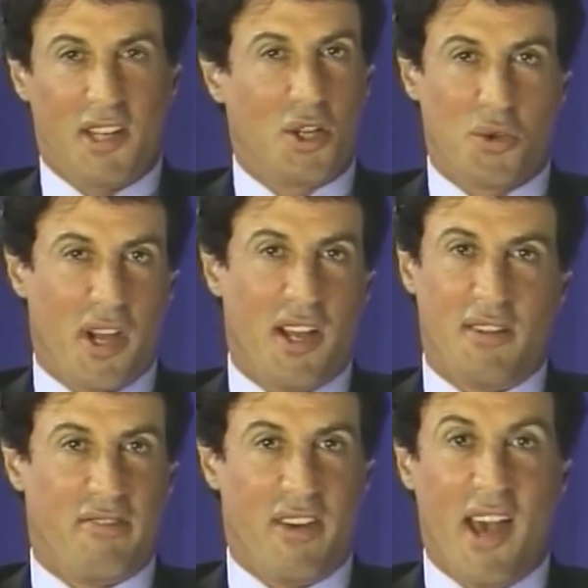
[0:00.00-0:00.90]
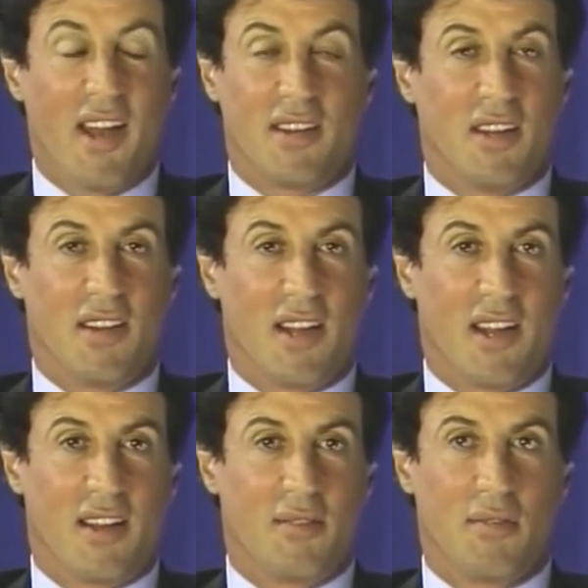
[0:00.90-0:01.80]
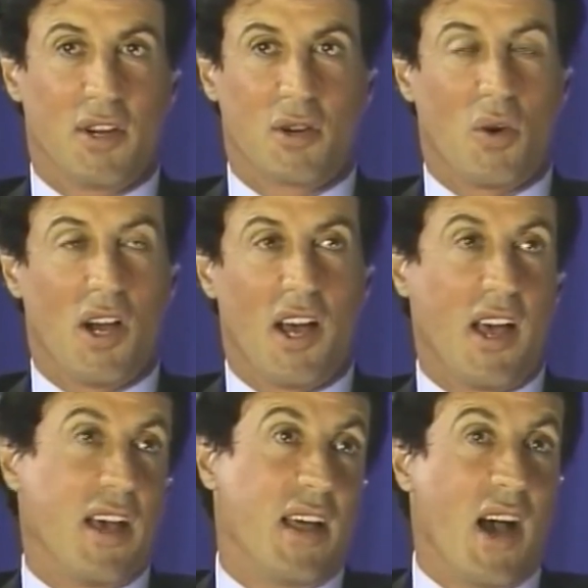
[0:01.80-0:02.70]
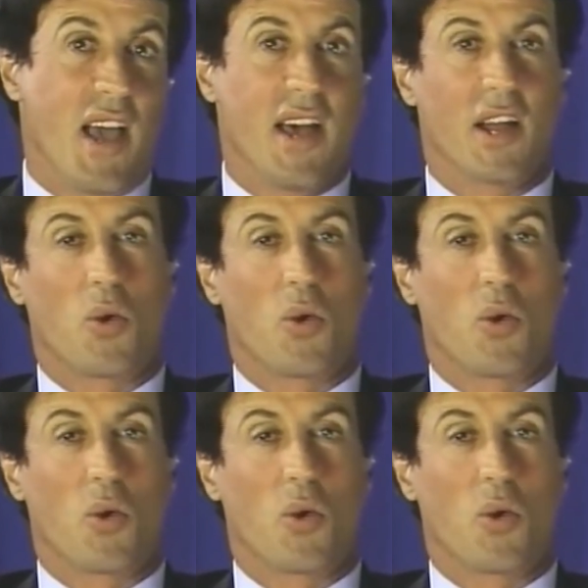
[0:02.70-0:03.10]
ingrained vanity that had acquired, I, had, I had